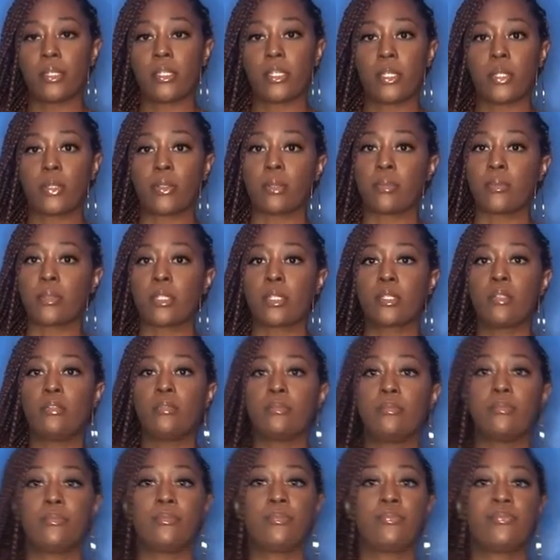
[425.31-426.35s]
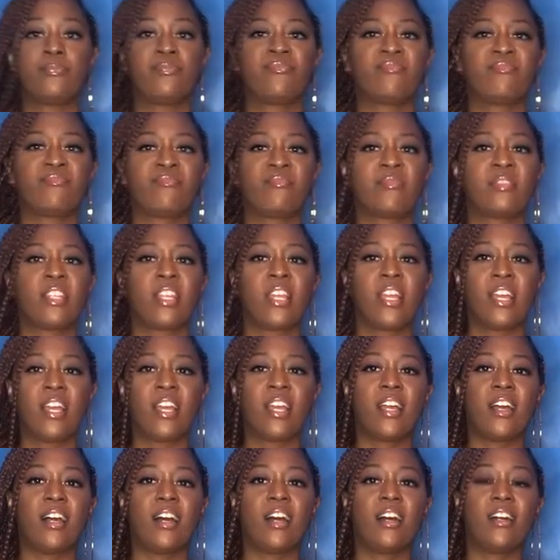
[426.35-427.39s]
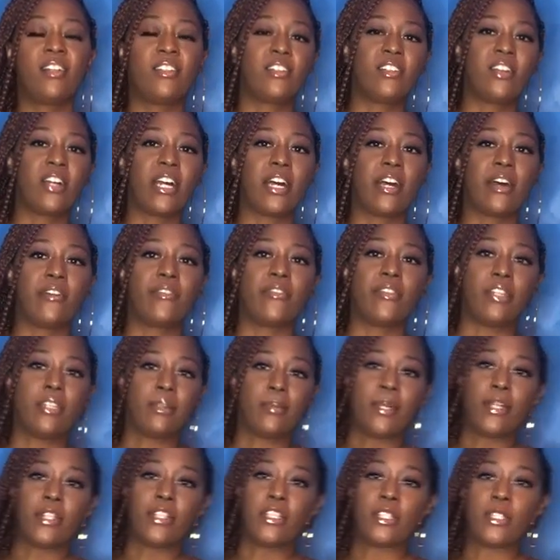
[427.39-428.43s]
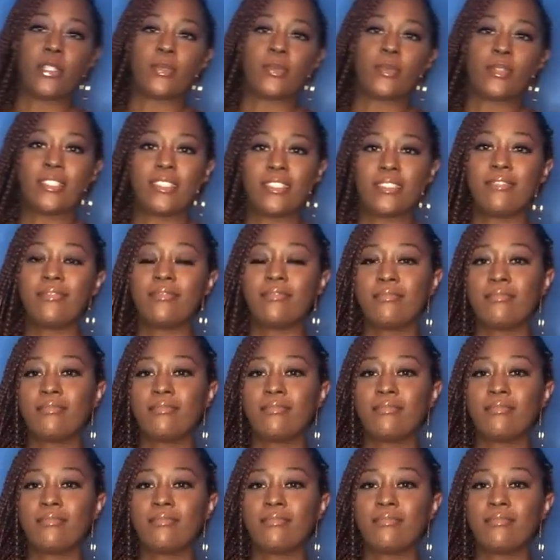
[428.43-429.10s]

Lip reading: swimsuit. I don't know how I feel about this one.